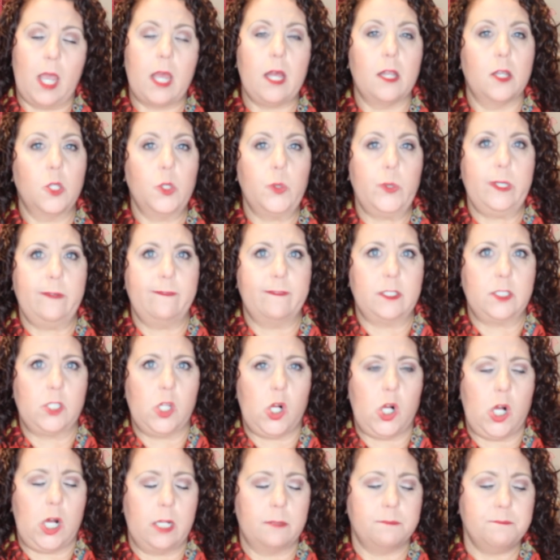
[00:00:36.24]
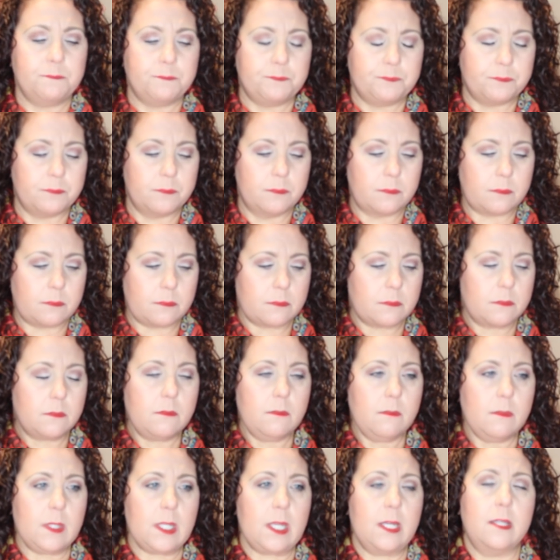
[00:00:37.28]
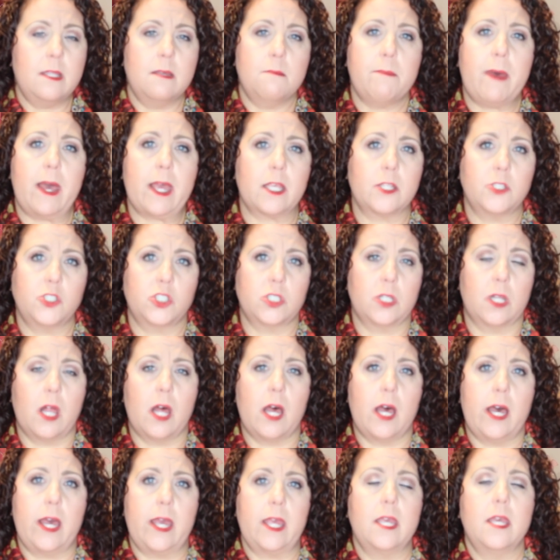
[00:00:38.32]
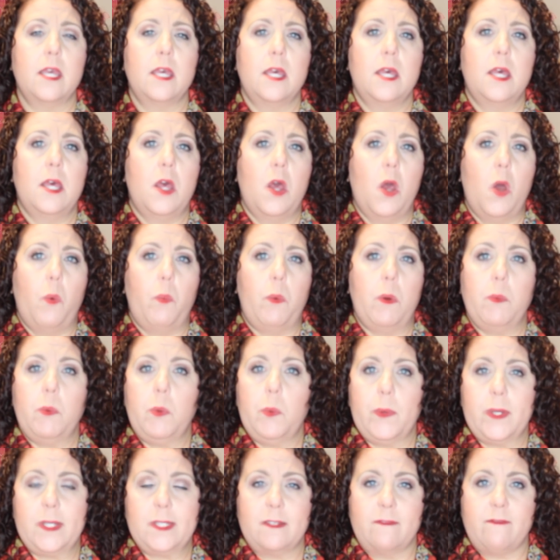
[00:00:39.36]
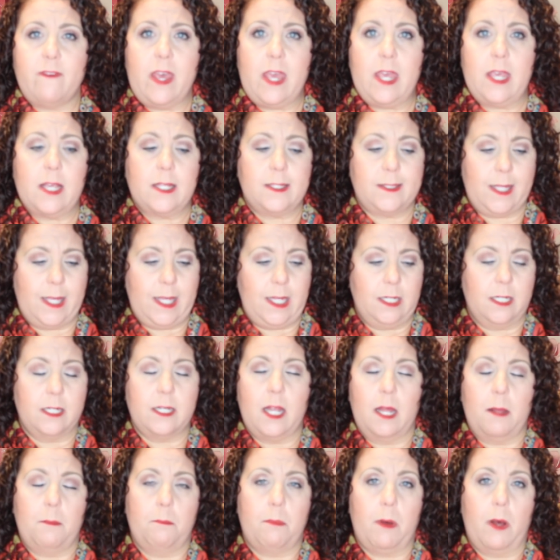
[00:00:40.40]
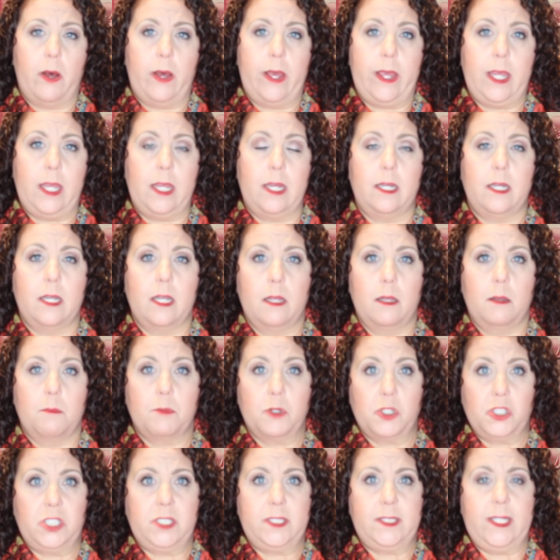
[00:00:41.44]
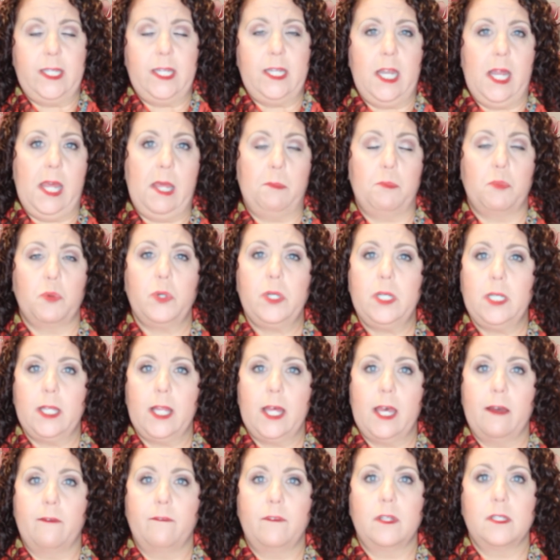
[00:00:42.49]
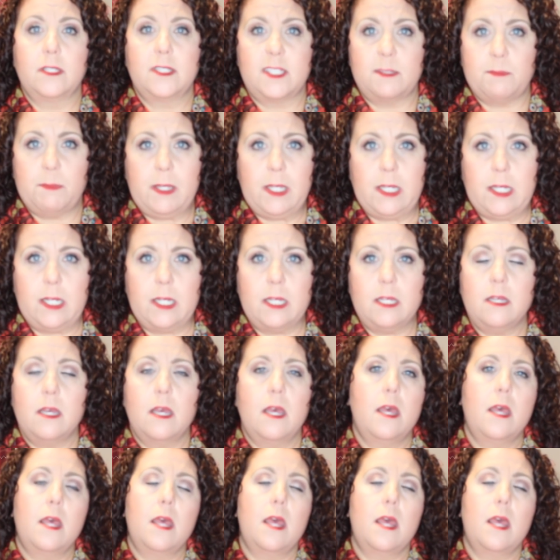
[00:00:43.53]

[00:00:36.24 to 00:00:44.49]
a Louis Vuitton. And then back in July, when we went to Vegas, I ended up buying, purchasing a pre-loved Speedy.